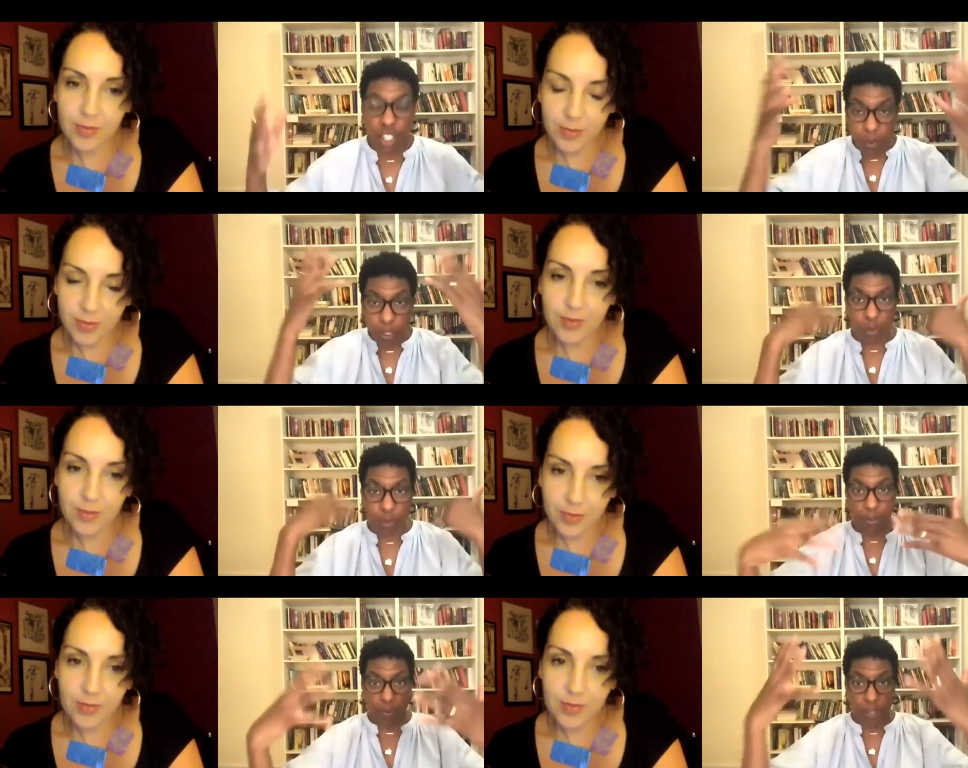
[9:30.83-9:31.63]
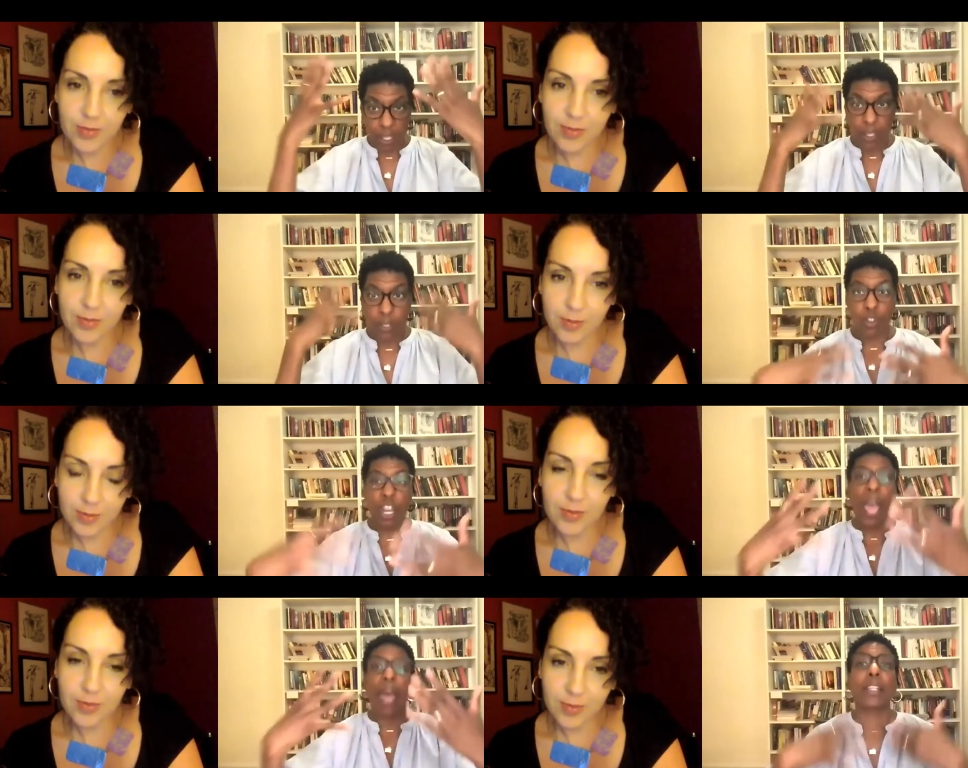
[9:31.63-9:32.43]
Speaker 1: she was sort of
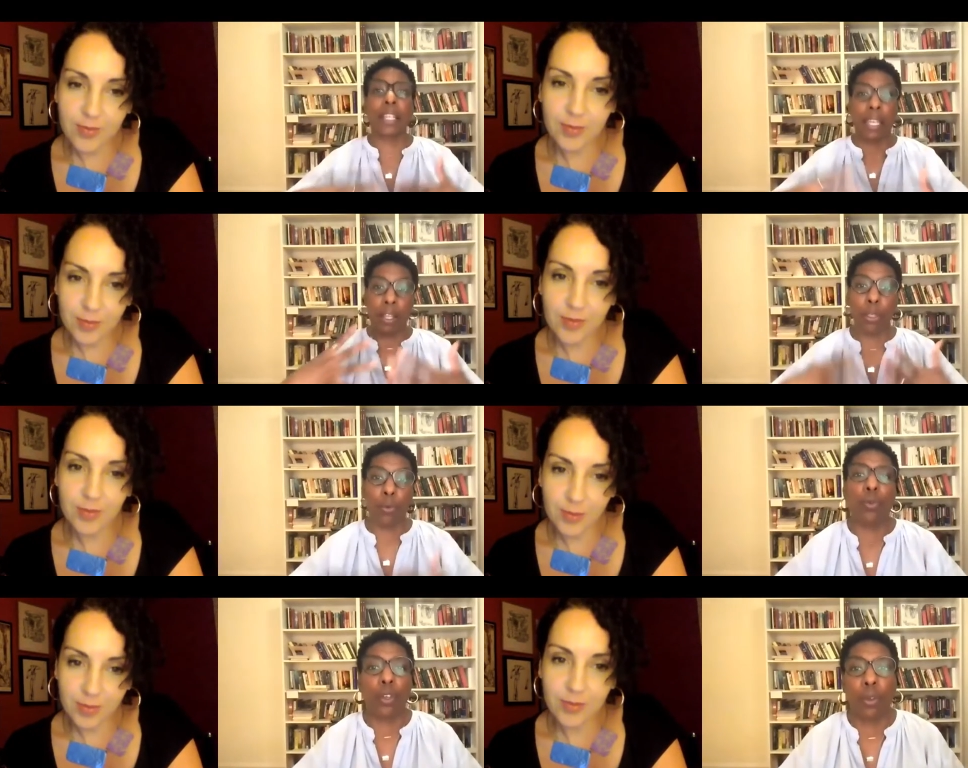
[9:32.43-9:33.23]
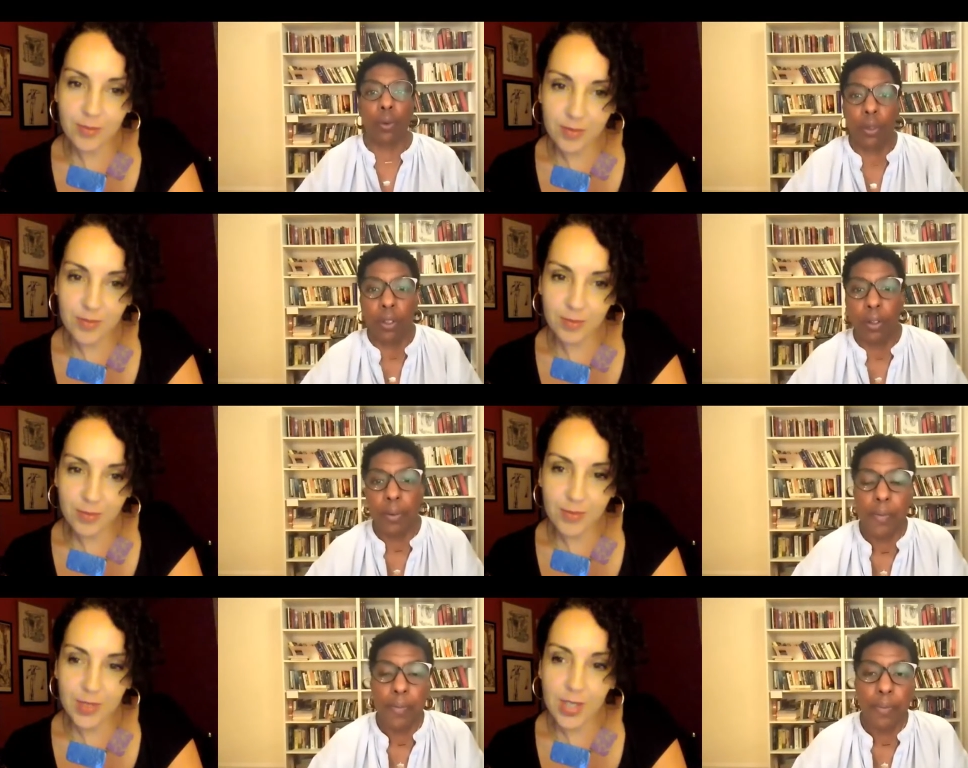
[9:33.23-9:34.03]
channeling through you.
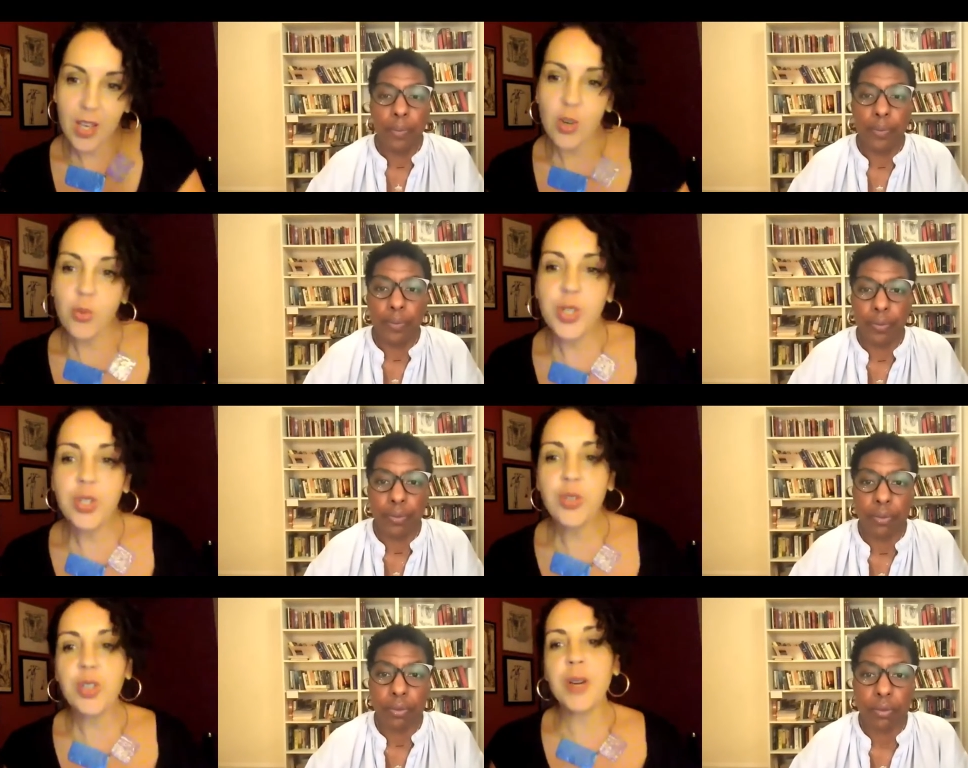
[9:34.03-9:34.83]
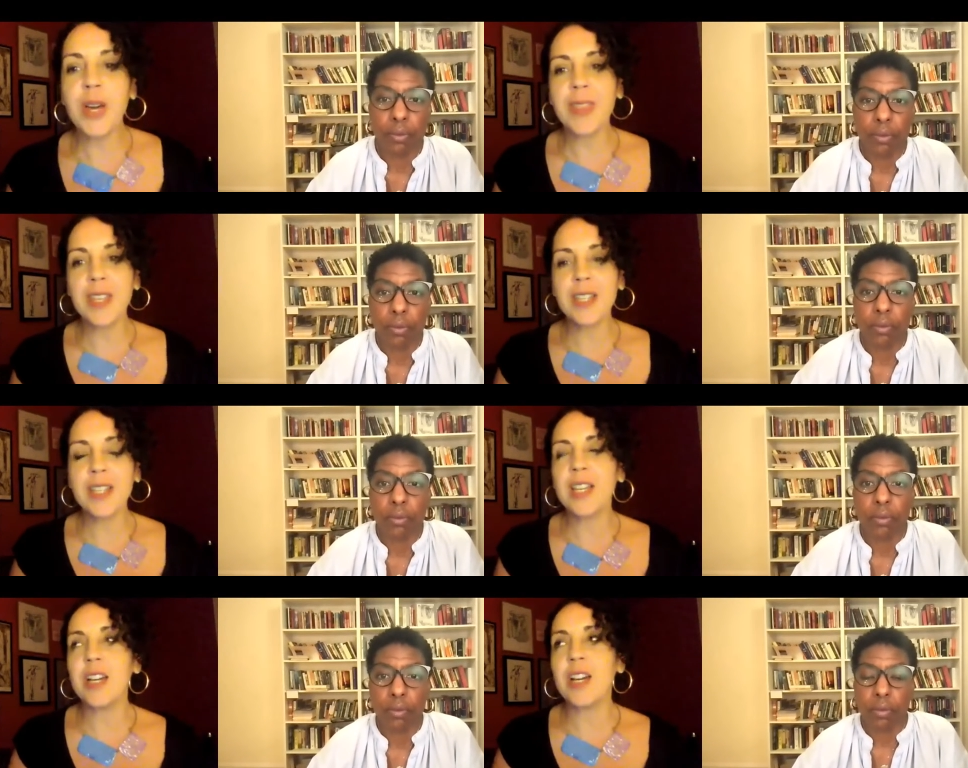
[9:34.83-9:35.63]
Speaker 2: Well, you know, I think
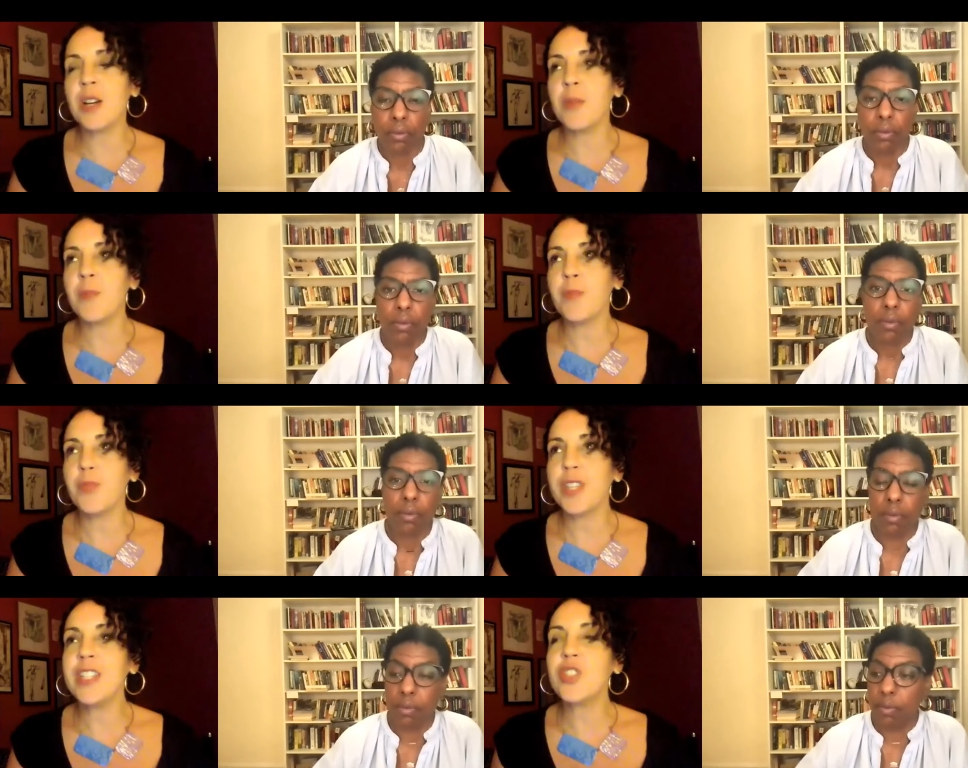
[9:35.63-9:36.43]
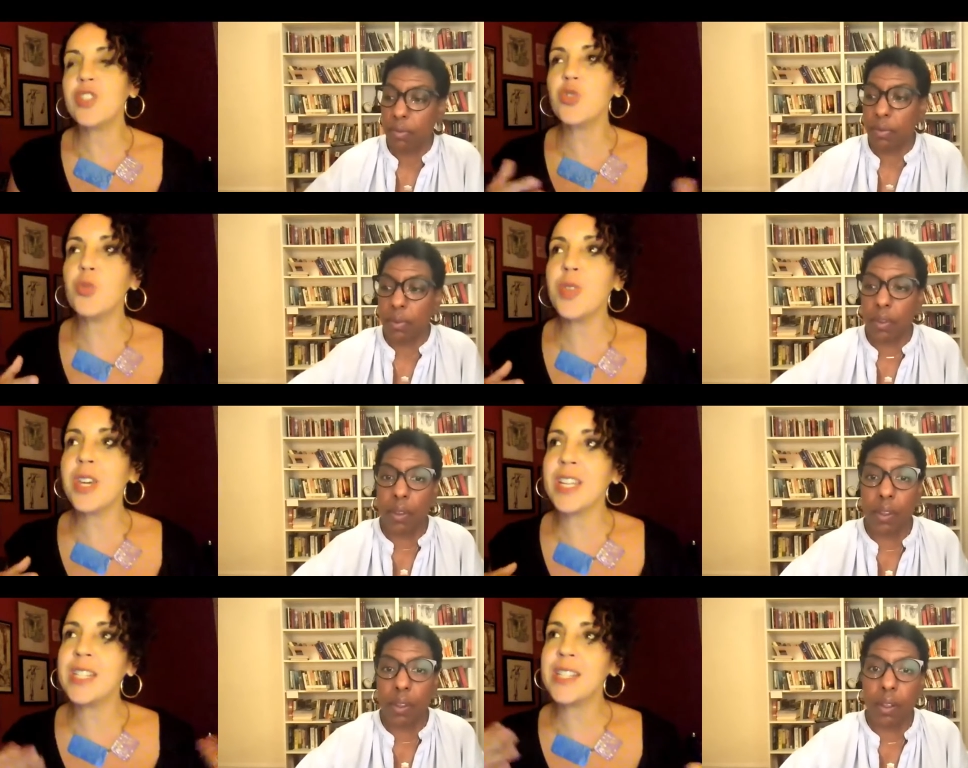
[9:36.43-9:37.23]
that um, it's true
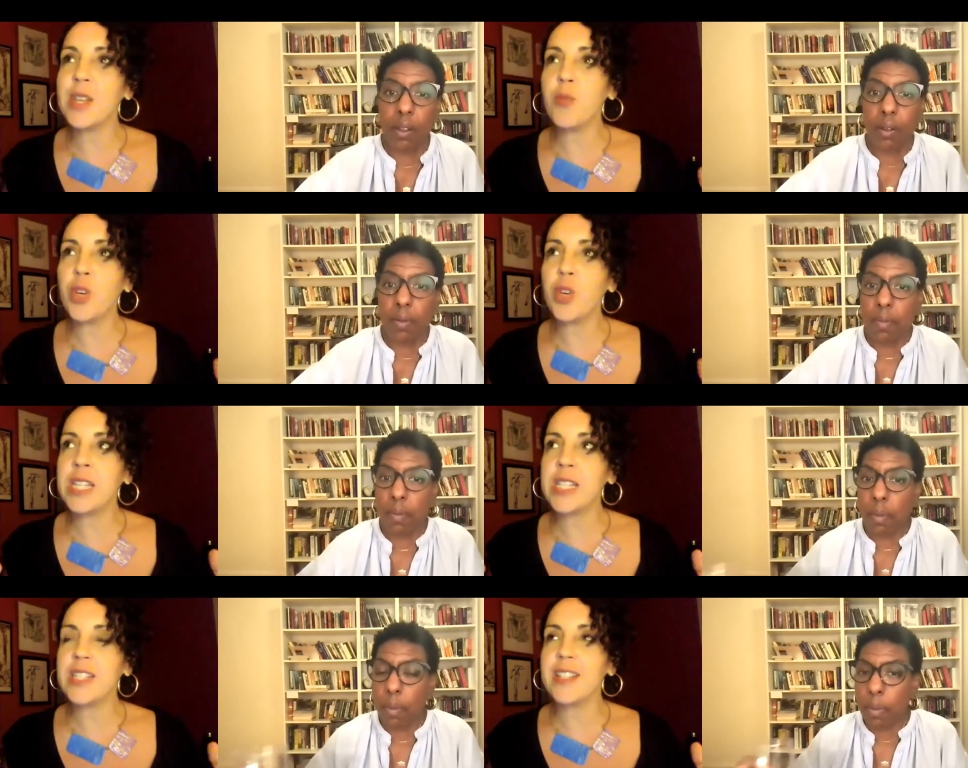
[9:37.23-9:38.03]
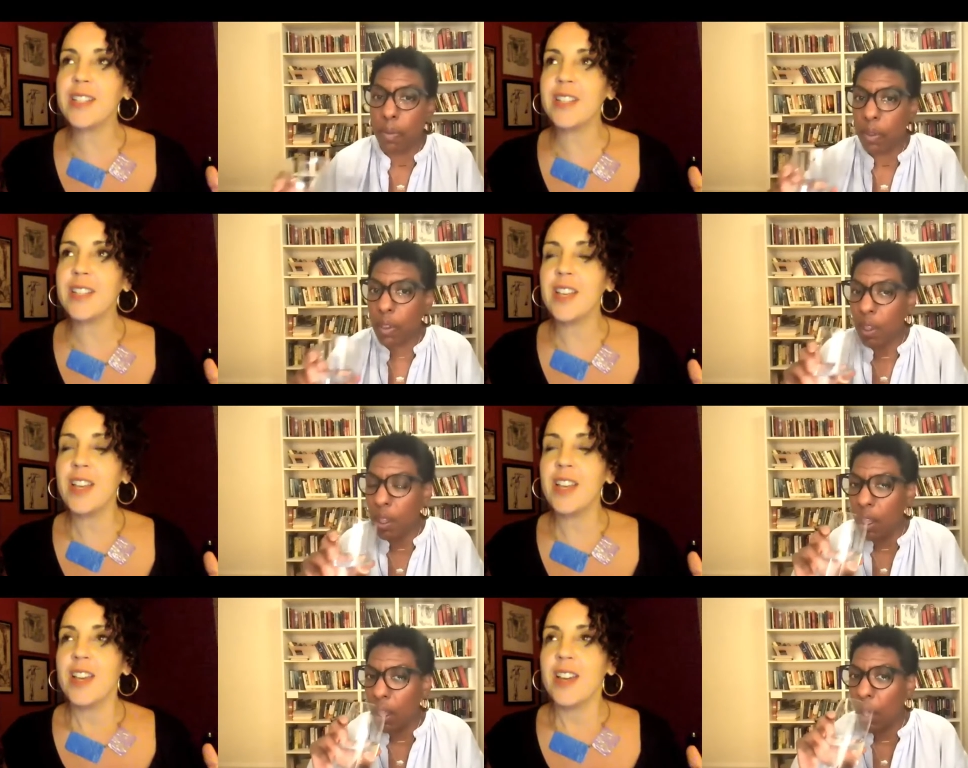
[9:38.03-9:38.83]
that in some ways,
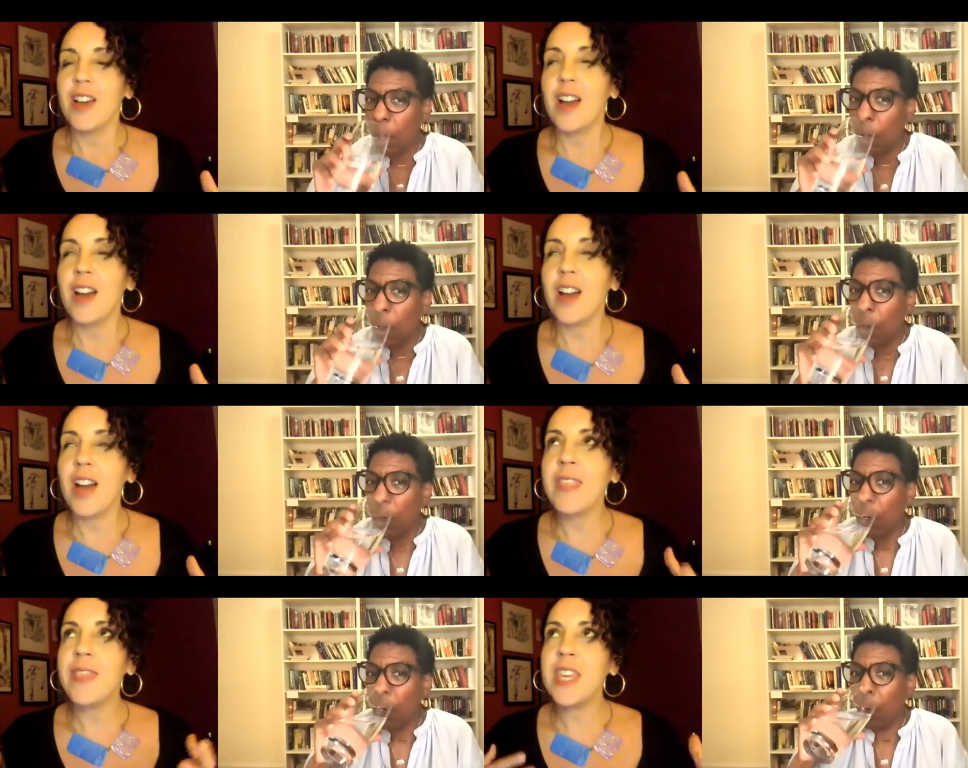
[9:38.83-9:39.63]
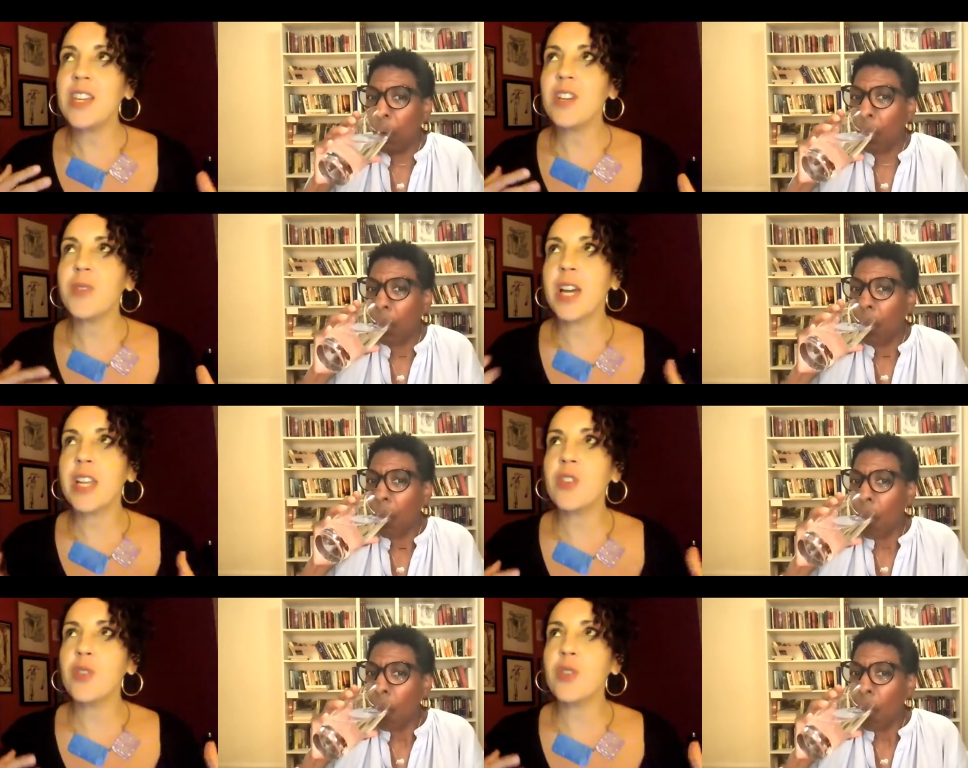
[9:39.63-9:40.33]
I think of Cara